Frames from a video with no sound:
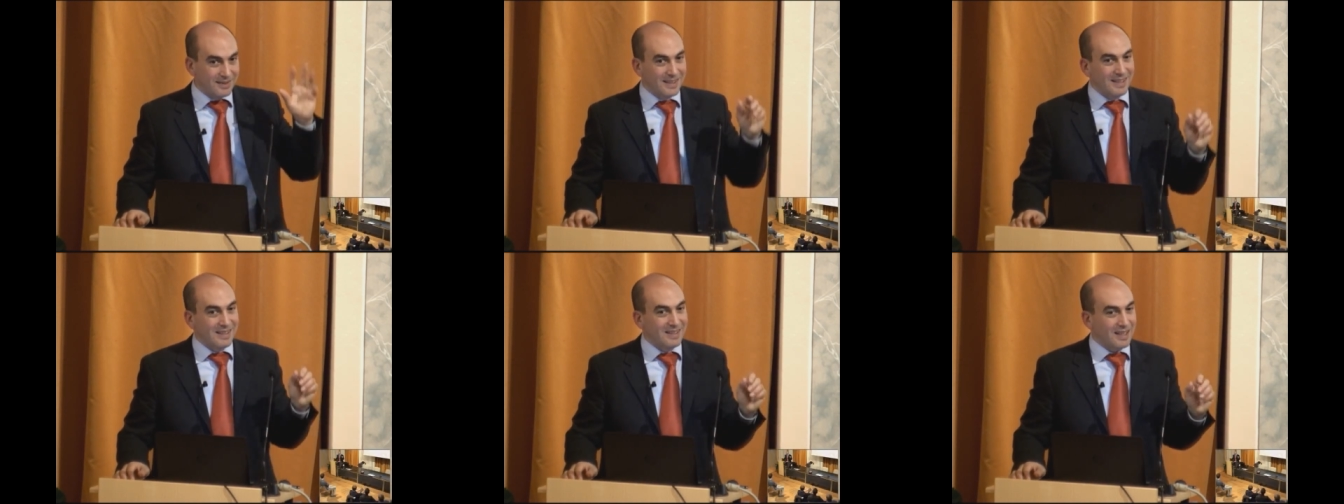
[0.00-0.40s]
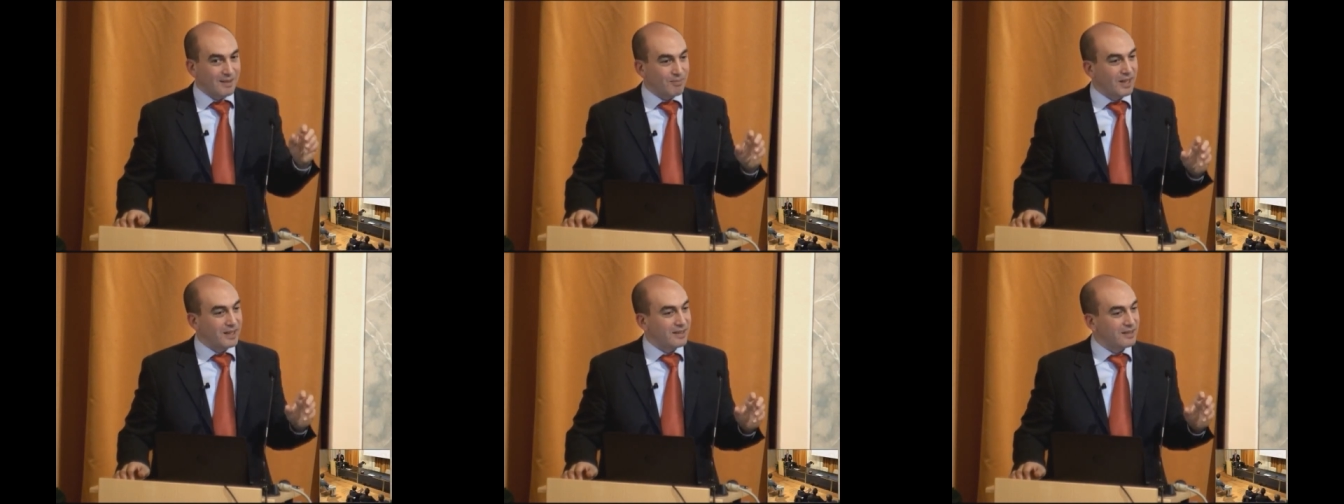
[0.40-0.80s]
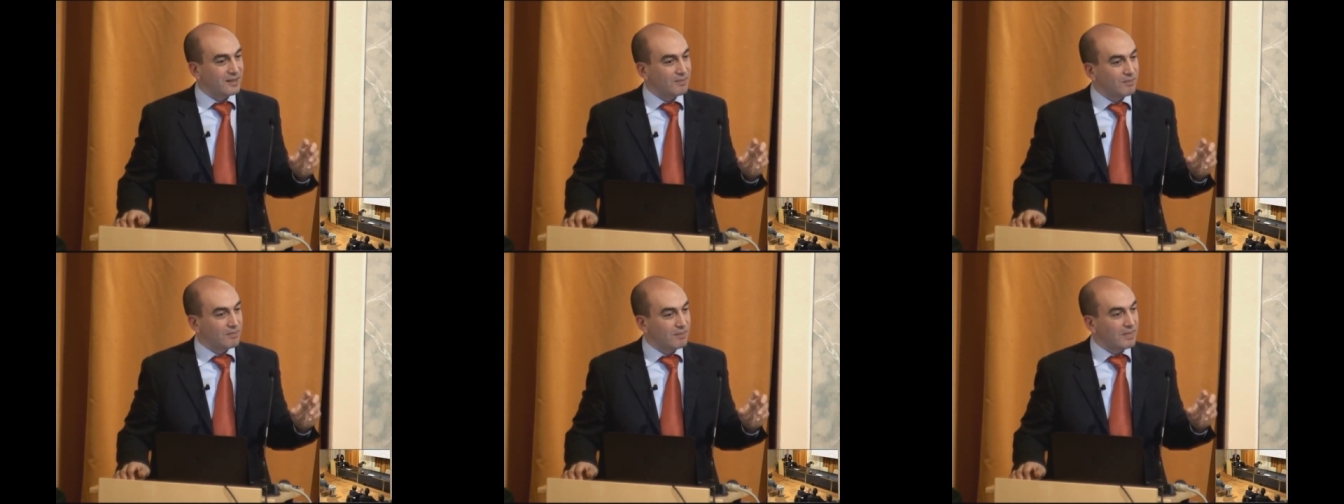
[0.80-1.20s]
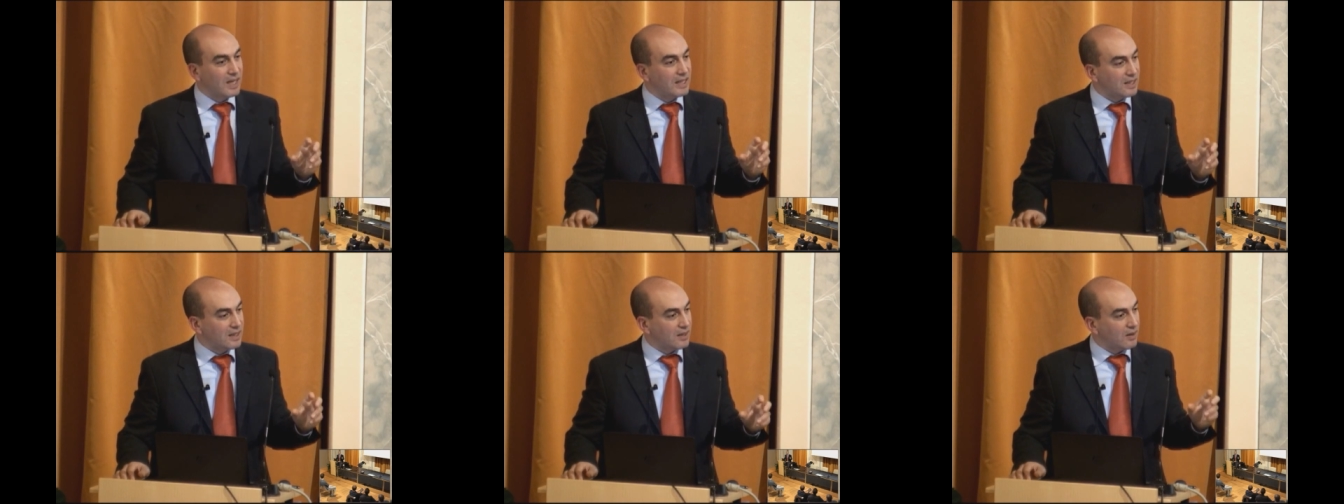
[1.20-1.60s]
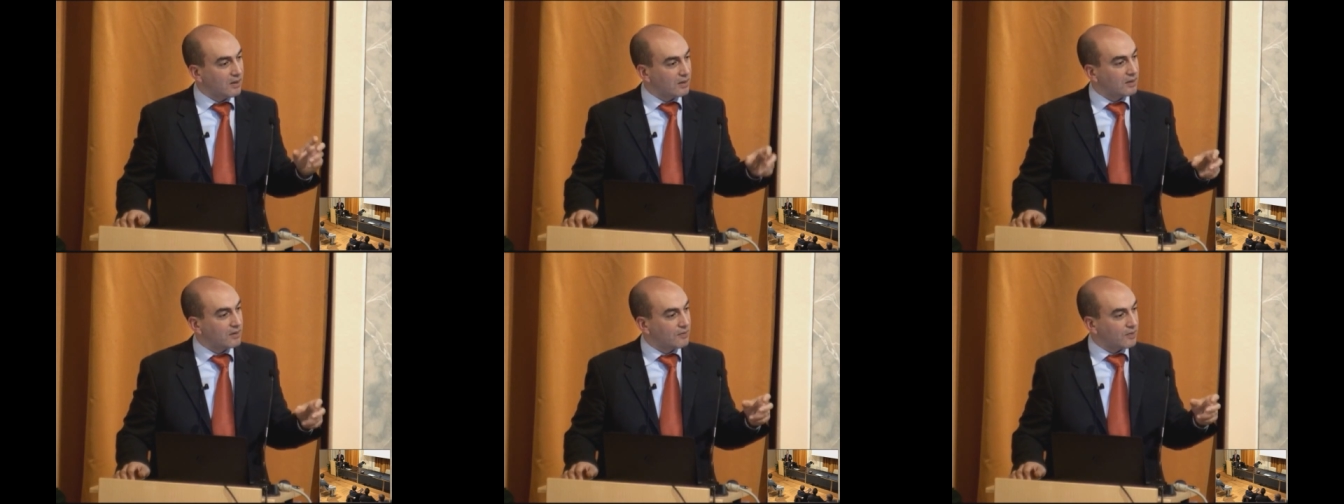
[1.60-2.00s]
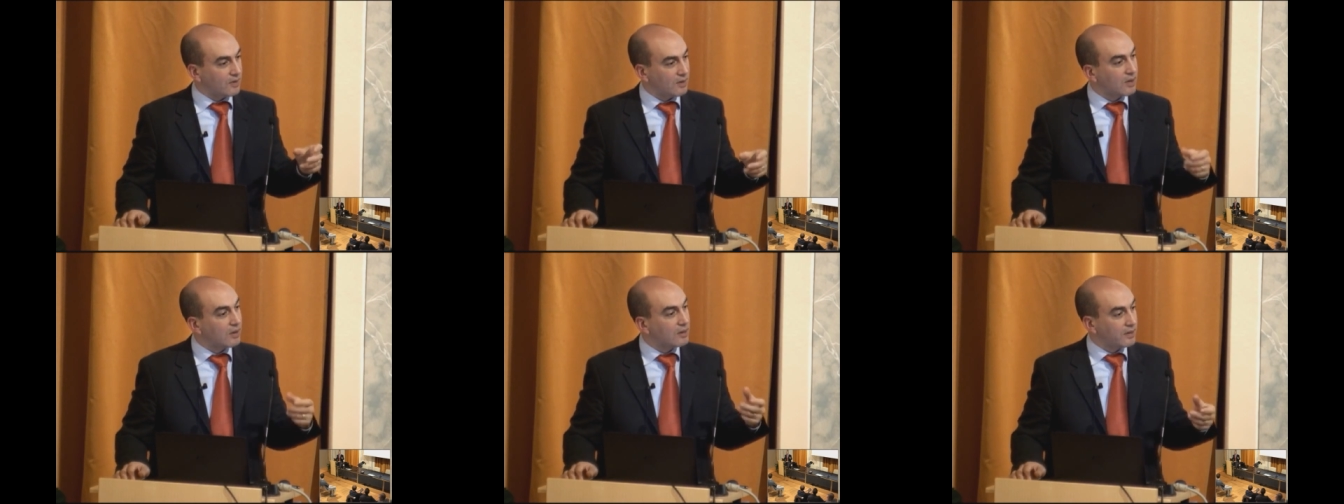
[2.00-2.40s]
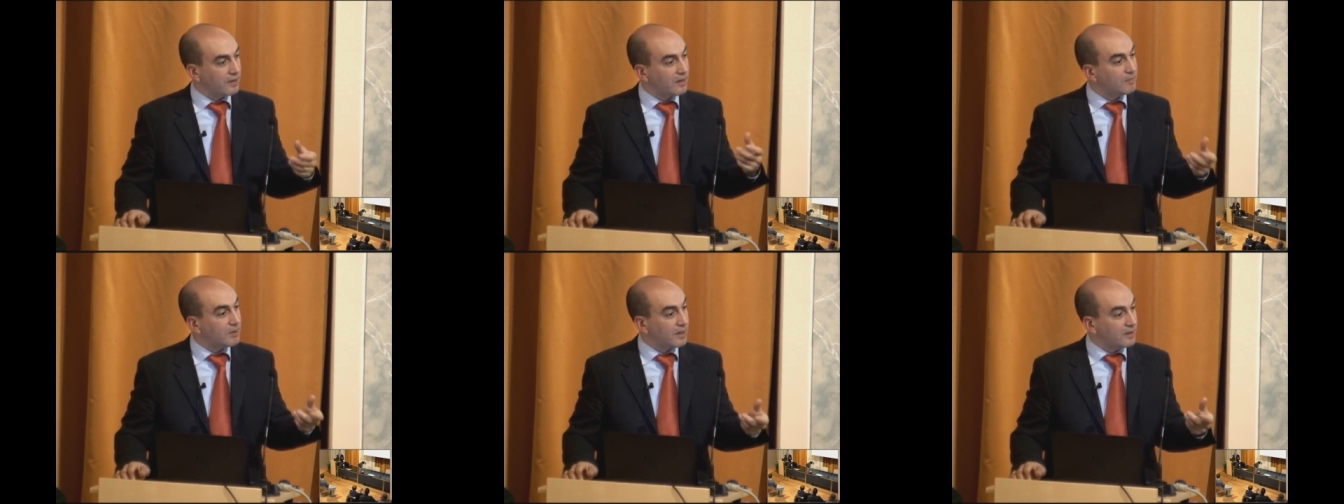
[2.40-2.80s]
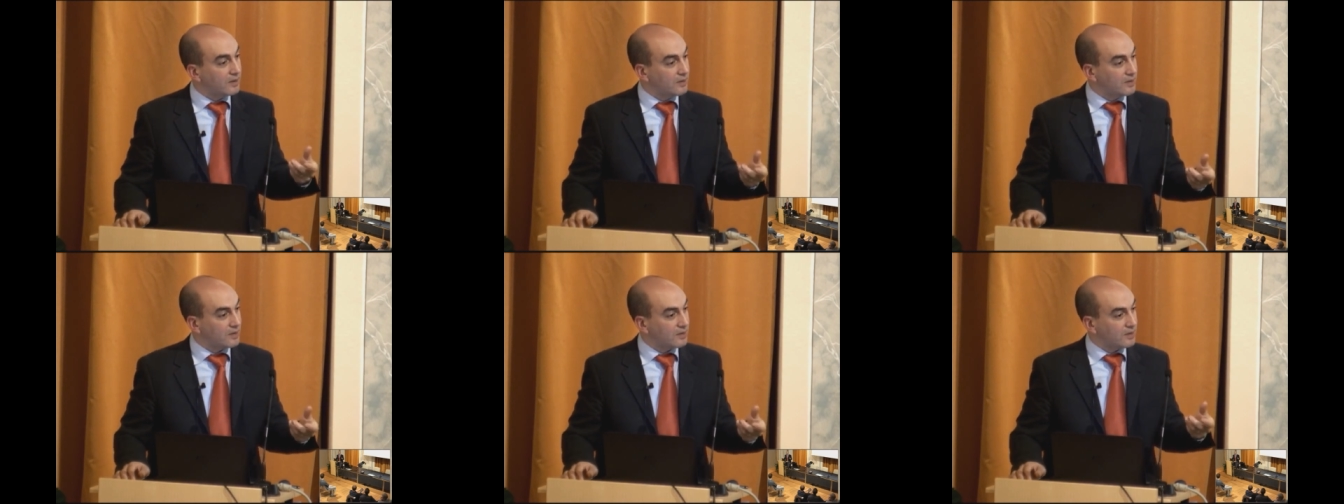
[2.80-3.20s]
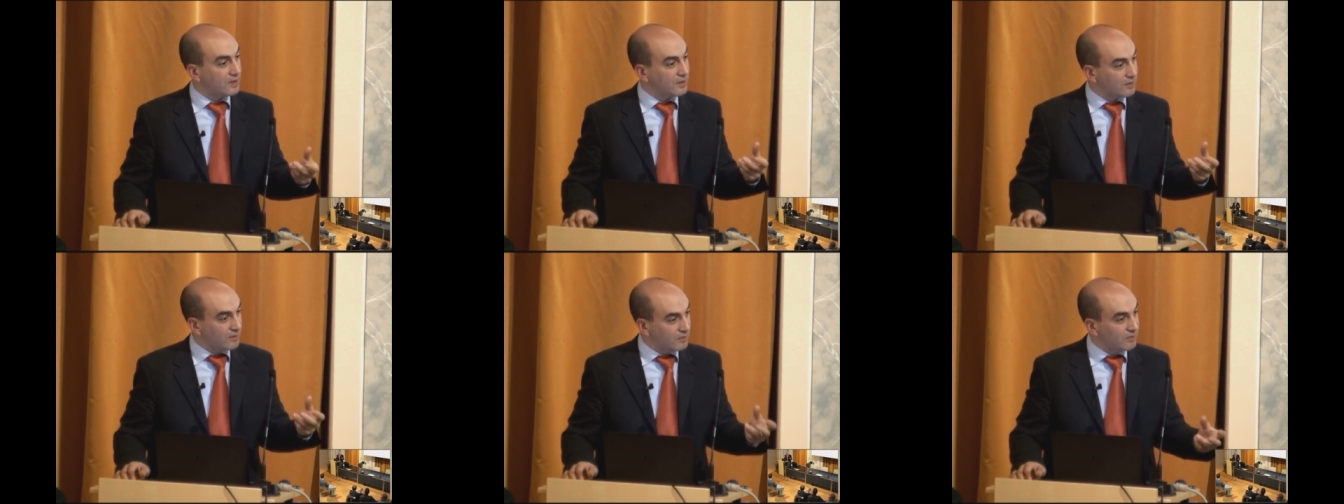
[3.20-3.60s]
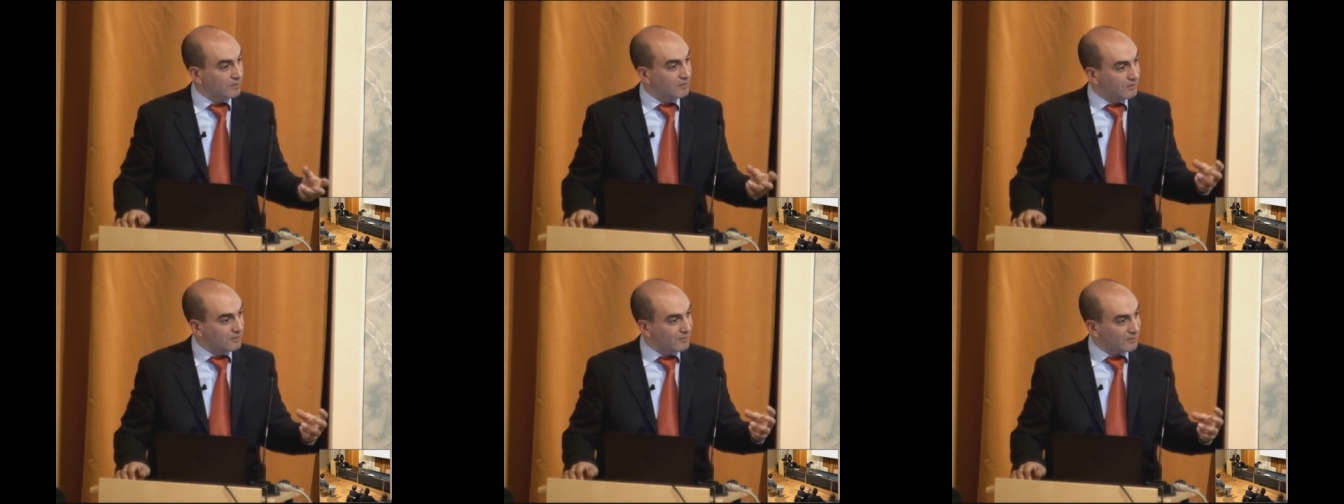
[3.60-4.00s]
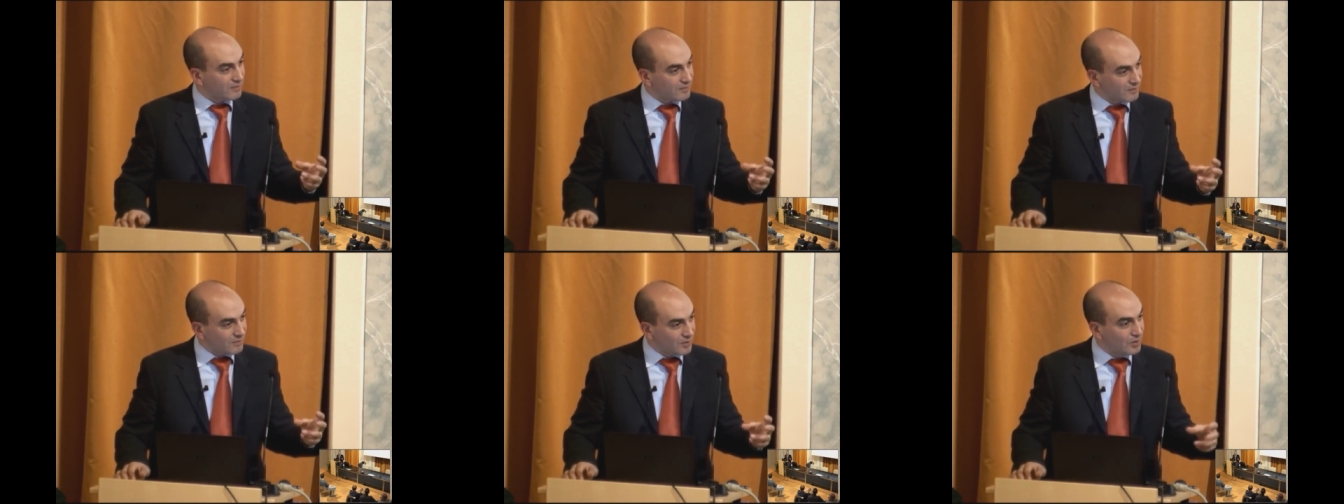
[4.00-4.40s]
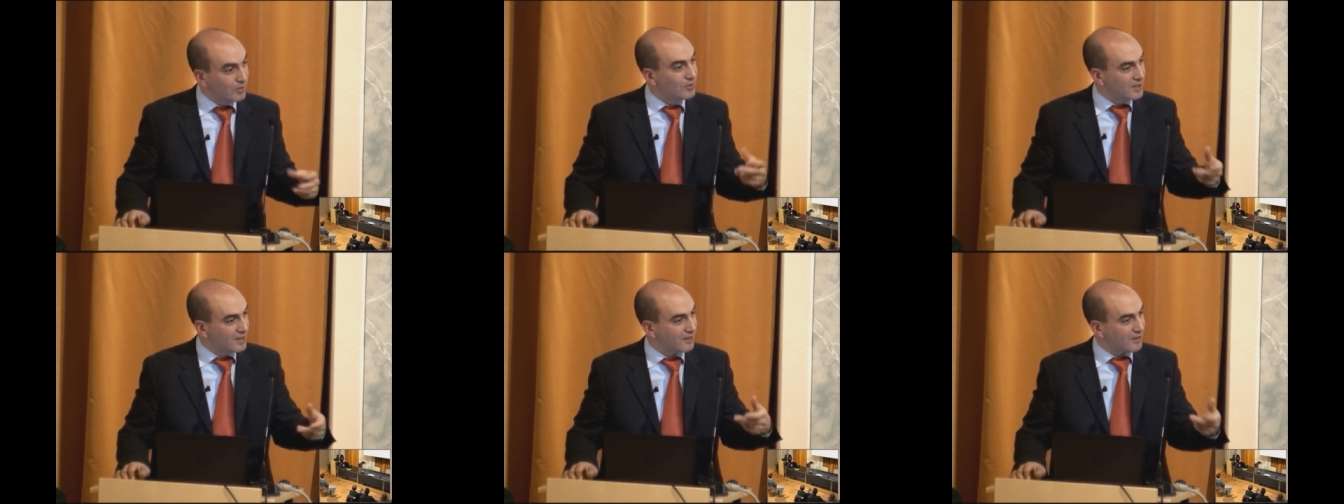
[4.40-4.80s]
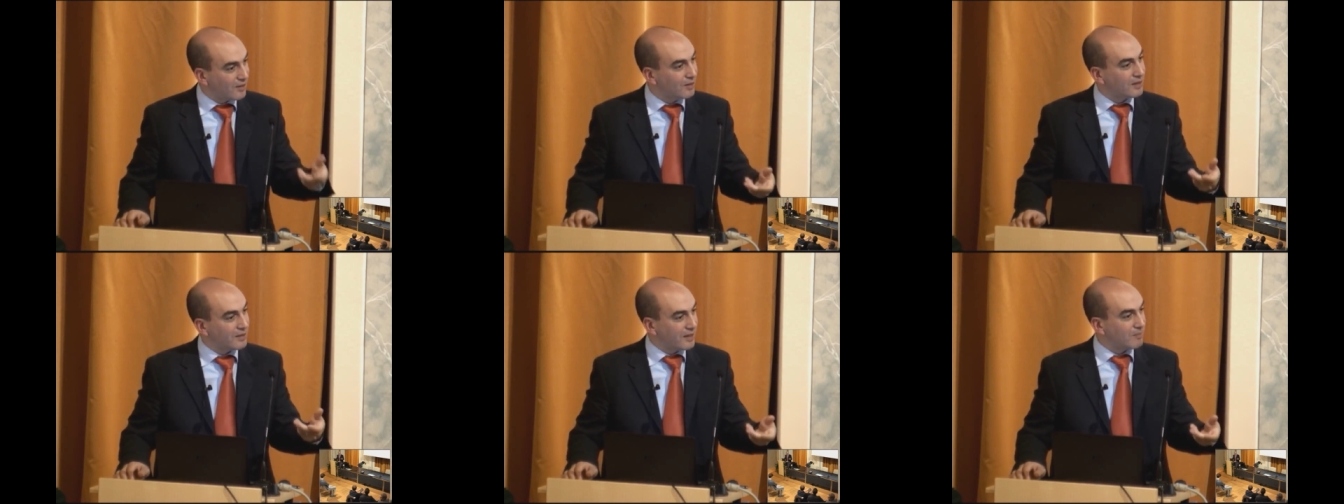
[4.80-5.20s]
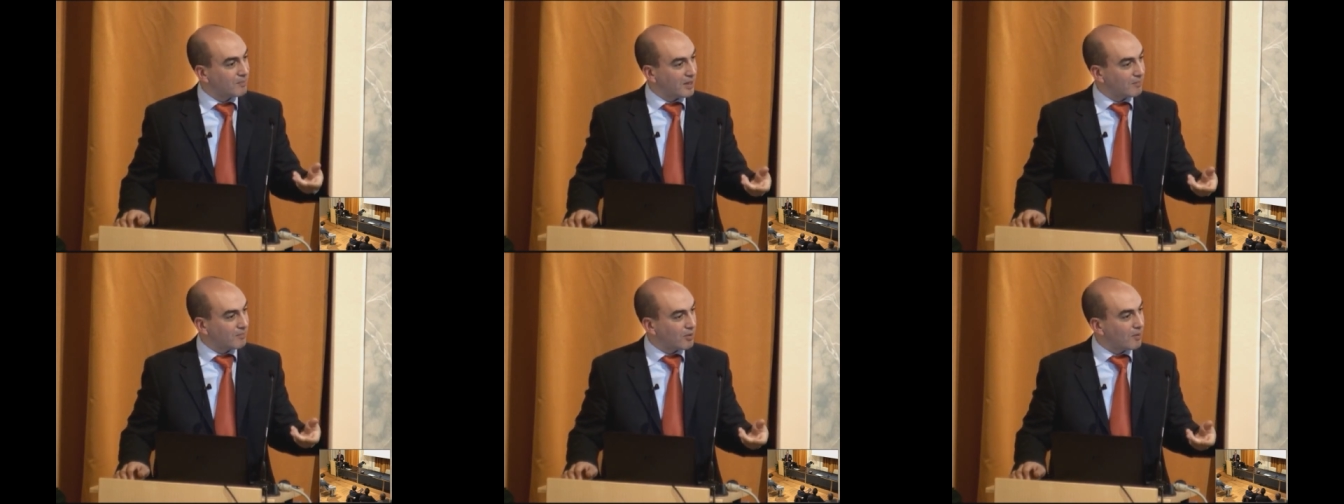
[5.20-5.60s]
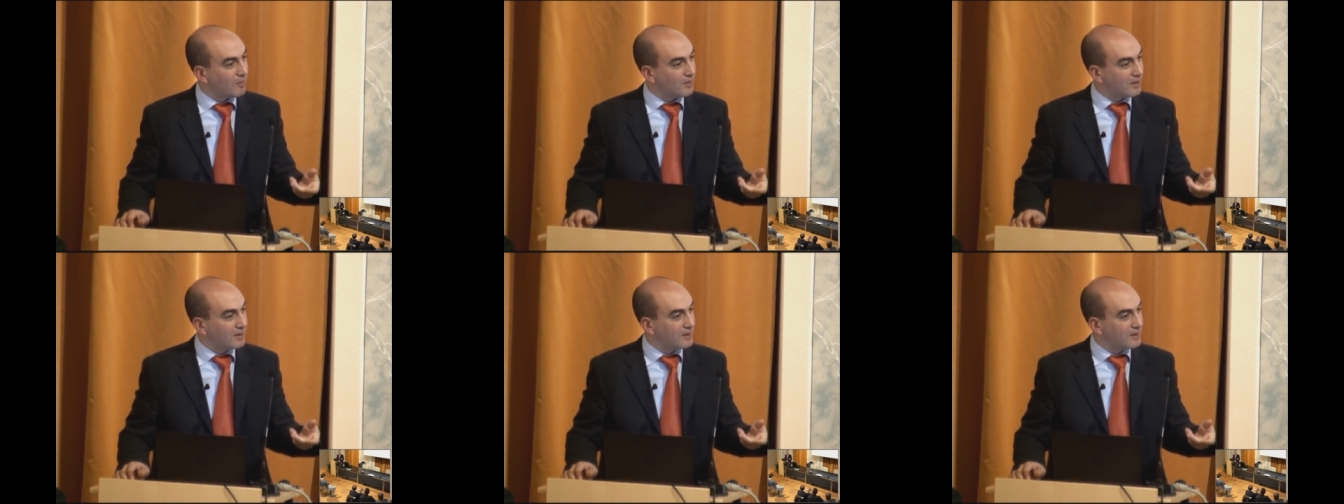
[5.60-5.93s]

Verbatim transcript: that might make it harder for a cochlear implant user to use their cochlear implant properly